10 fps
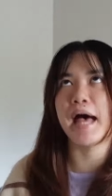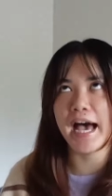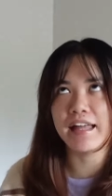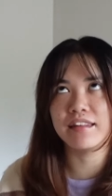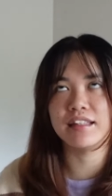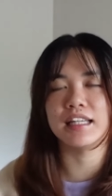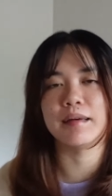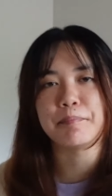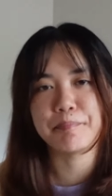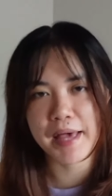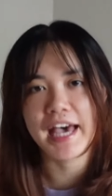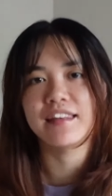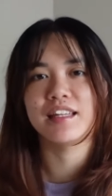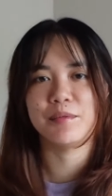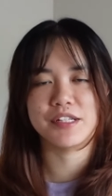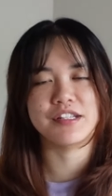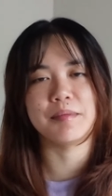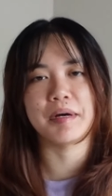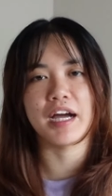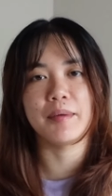badly, badly wanted to
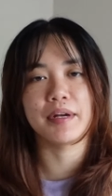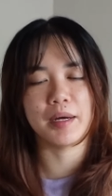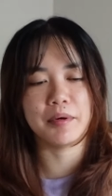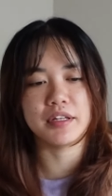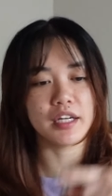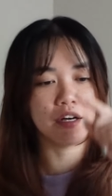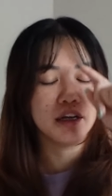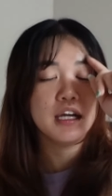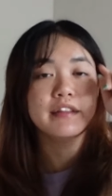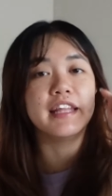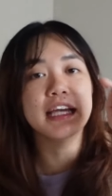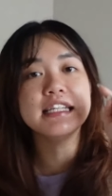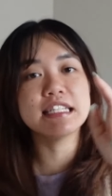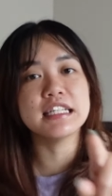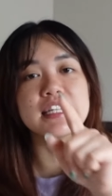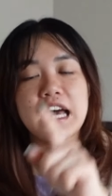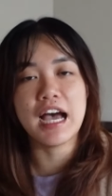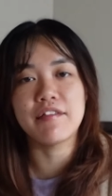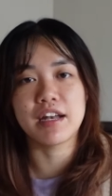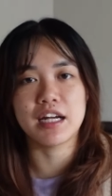buy when I went there. They didn't
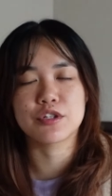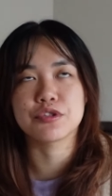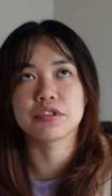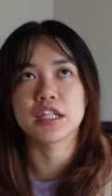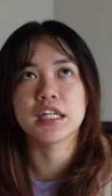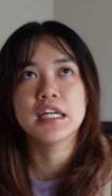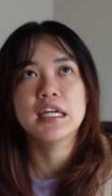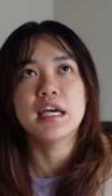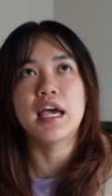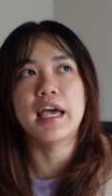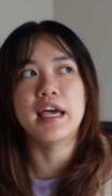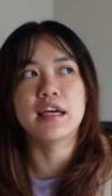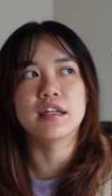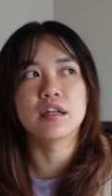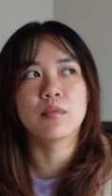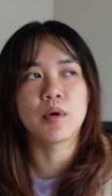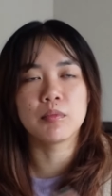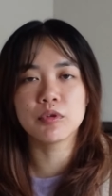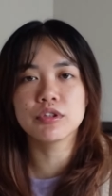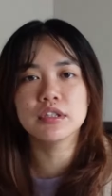have it actually. And when
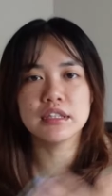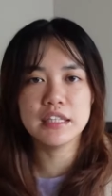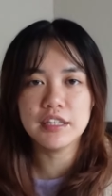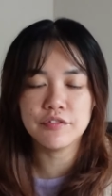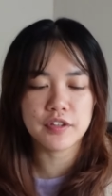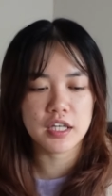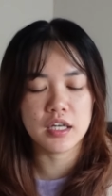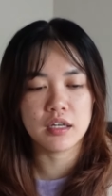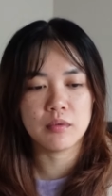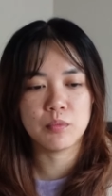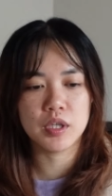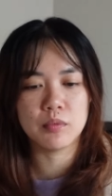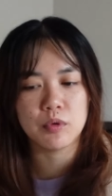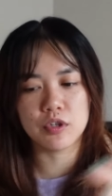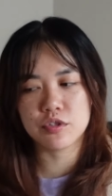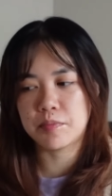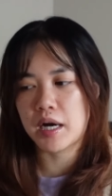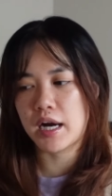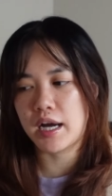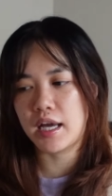we were leaving, we walked
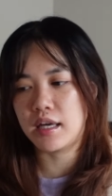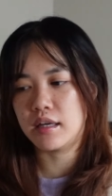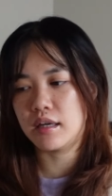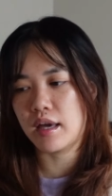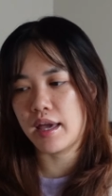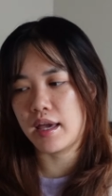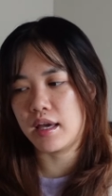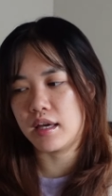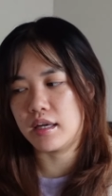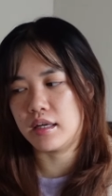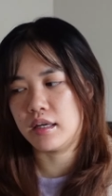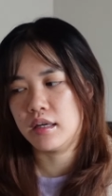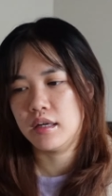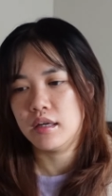by a